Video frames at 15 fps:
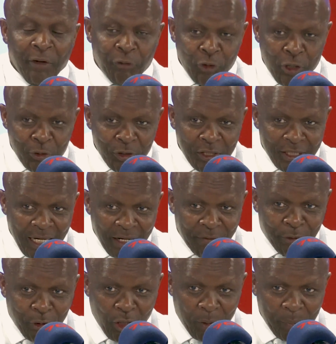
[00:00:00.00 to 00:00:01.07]
If you want to
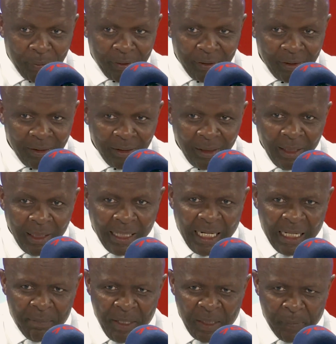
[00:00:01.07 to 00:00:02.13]
save jobs,
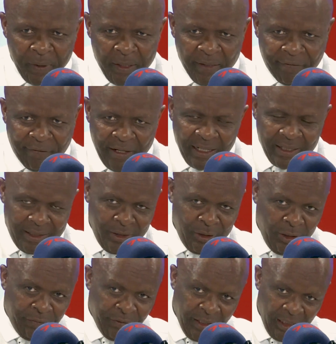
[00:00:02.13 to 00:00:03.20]
it must be the
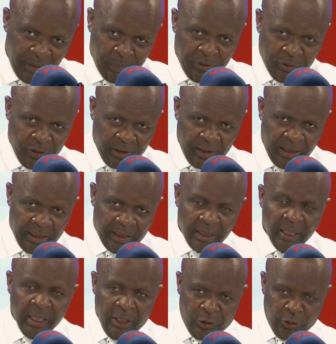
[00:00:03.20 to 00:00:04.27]
function of a happy
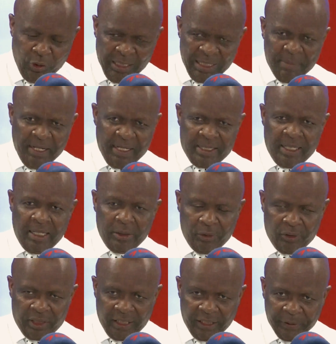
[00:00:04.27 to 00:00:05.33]
society. So what am I trying
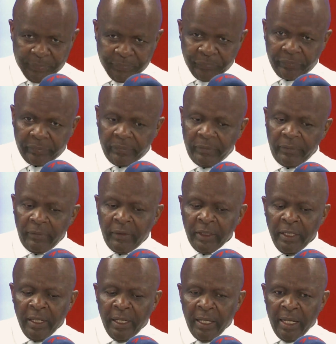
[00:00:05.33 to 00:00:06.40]
to say?
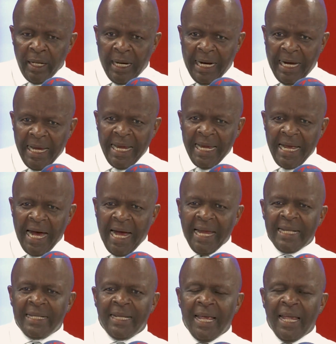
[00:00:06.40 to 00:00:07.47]

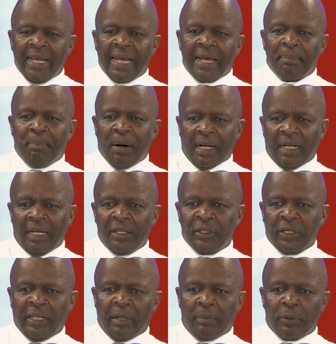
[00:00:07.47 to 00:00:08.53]
I take a
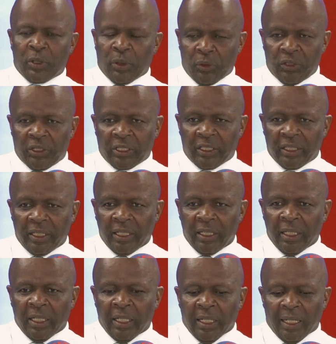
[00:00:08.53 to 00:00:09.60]
balance and an approach
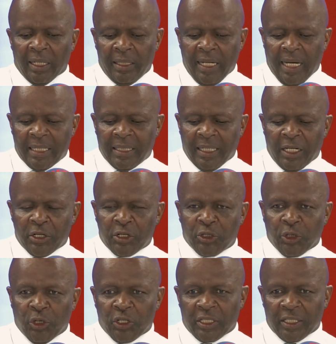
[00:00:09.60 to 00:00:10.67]
that
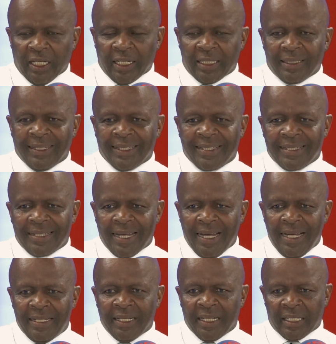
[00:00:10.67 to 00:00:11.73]
ensures that the
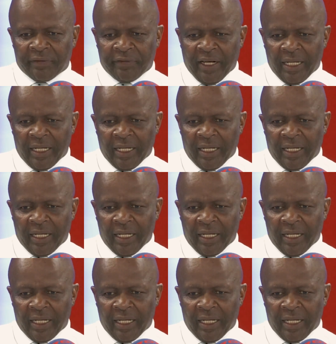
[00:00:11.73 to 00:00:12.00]
state is